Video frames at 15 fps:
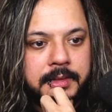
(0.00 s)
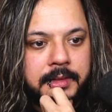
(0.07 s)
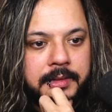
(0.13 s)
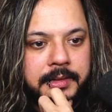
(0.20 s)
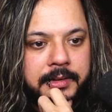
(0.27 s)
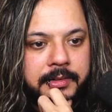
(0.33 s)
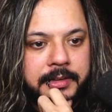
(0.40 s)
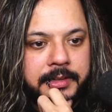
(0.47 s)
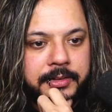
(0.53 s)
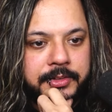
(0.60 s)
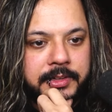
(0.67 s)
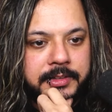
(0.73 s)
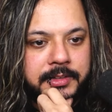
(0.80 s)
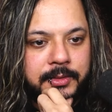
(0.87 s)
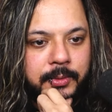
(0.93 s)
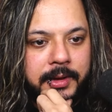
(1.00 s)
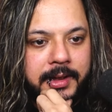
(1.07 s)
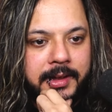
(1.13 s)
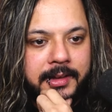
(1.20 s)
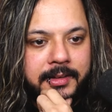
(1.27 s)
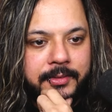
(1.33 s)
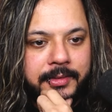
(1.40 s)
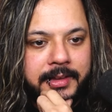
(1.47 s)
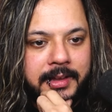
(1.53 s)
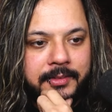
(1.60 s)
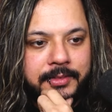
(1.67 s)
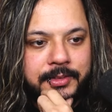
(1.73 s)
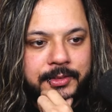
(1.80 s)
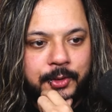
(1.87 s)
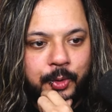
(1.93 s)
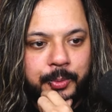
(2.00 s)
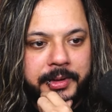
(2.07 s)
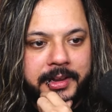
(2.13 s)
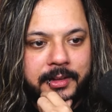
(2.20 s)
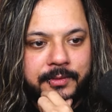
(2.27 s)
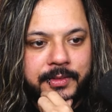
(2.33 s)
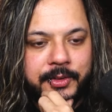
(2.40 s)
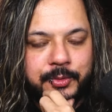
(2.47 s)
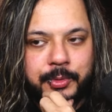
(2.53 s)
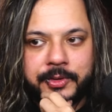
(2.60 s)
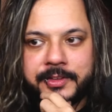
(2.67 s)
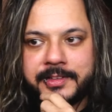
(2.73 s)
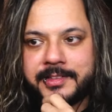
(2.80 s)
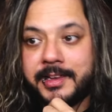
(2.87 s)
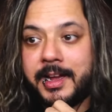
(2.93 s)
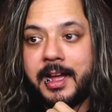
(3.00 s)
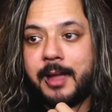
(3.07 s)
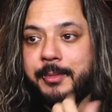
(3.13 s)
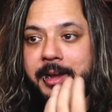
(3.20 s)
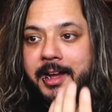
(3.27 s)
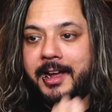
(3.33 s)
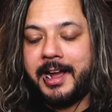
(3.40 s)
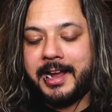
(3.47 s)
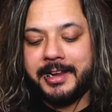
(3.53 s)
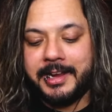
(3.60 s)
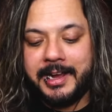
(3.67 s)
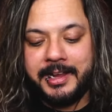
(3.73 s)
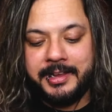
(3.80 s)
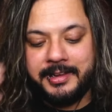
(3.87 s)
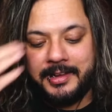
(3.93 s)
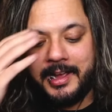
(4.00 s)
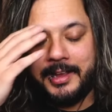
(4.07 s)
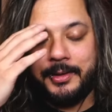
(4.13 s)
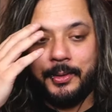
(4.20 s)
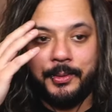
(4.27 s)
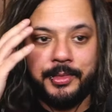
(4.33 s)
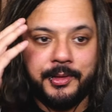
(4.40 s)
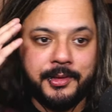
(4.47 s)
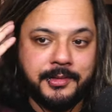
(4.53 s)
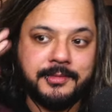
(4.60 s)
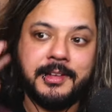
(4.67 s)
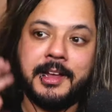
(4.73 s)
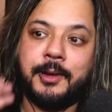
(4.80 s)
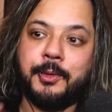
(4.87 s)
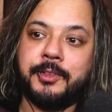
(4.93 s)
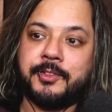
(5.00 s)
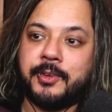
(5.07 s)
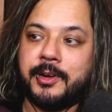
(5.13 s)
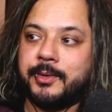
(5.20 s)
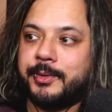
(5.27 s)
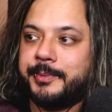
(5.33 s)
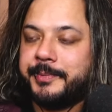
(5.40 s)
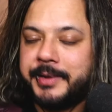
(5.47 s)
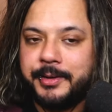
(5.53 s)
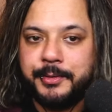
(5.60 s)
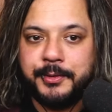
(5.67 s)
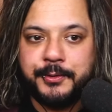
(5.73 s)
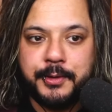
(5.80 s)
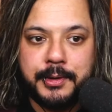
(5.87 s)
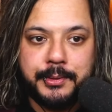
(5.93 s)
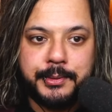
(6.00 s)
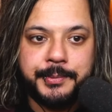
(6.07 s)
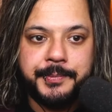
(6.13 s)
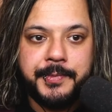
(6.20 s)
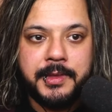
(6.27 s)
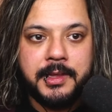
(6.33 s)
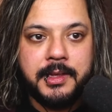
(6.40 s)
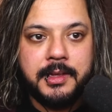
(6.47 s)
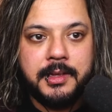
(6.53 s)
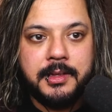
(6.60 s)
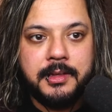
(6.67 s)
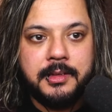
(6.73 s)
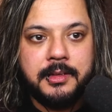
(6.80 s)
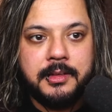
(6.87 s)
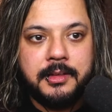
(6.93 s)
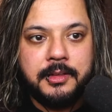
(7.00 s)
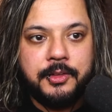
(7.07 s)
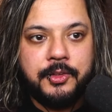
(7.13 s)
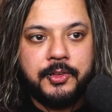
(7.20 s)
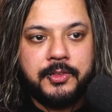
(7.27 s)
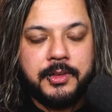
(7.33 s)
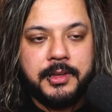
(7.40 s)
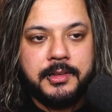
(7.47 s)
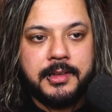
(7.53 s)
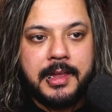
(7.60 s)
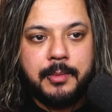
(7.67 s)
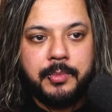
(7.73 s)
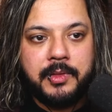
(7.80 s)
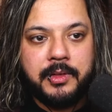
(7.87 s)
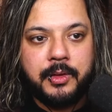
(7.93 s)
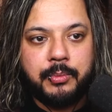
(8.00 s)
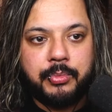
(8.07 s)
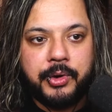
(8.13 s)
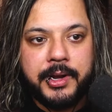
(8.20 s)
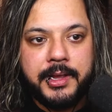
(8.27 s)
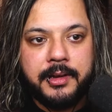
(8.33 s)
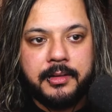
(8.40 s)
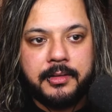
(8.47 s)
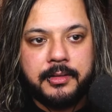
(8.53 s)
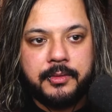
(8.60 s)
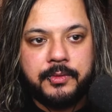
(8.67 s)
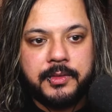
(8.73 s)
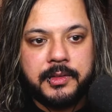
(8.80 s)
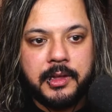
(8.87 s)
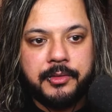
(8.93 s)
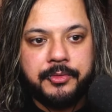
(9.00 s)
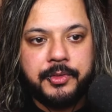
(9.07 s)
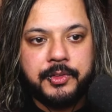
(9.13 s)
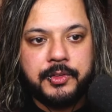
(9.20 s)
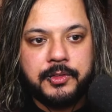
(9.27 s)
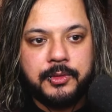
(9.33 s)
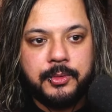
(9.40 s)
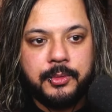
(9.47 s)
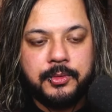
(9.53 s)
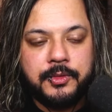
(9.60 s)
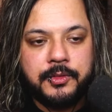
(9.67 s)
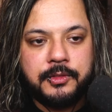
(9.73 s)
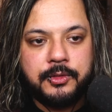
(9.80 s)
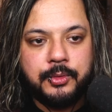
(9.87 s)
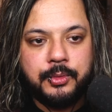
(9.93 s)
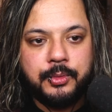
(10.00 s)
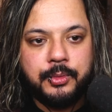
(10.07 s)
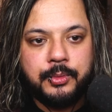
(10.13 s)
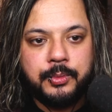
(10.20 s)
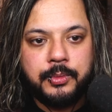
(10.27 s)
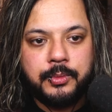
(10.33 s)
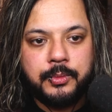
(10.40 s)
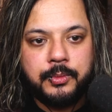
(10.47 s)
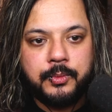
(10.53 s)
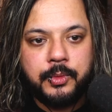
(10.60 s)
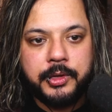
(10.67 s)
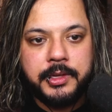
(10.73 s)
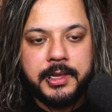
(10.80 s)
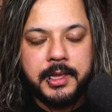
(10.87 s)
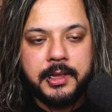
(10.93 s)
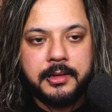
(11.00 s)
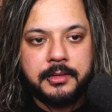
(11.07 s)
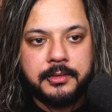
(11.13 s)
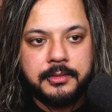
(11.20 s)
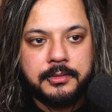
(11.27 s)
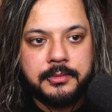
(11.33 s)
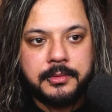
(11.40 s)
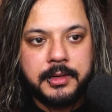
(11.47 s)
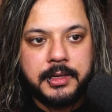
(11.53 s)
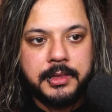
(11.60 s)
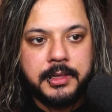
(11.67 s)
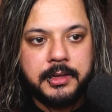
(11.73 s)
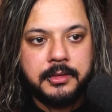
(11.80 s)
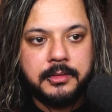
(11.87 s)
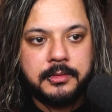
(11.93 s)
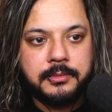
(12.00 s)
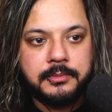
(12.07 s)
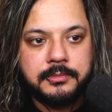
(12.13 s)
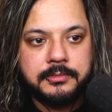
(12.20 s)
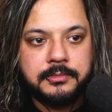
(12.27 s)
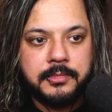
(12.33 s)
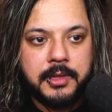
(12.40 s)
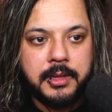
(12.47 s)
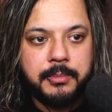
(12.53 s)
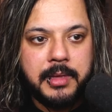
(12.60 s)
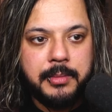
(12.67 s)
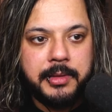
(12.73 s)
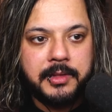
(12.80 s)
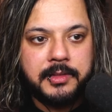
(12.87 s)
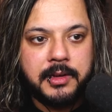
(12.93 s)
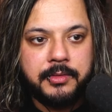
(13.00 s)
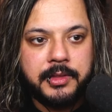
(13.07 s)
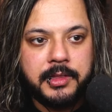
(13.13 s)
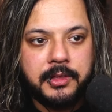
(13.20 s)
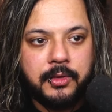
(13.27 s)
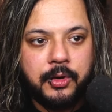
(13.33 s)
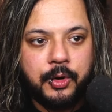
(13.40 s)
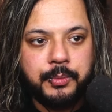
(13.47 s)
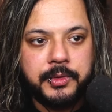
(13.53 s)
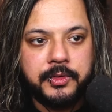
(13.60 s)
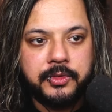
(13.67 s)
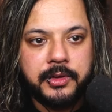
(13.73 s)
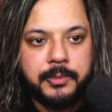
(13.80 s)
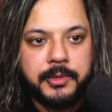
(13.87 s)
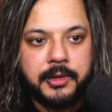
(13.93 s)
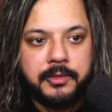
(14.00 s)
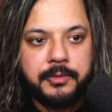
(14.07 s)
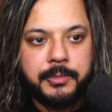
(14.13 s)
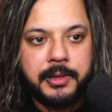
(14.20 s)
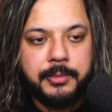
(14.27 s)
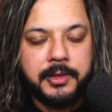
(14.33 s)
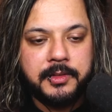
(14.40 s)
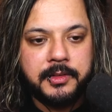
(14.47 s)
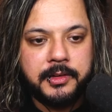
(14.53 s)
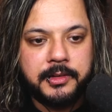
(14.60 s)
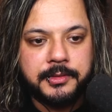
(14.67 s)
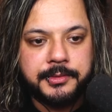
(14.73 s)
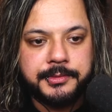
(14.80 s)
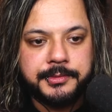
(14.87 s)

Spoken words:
That right there, Jace, is why we have so many unfinished projects. Yeah, I mean, I know the struggle. You just need to empty your brain of stuff and just do what you can. And then, like, maybe it's everything you hoped and dreamed of. Maybe it's not.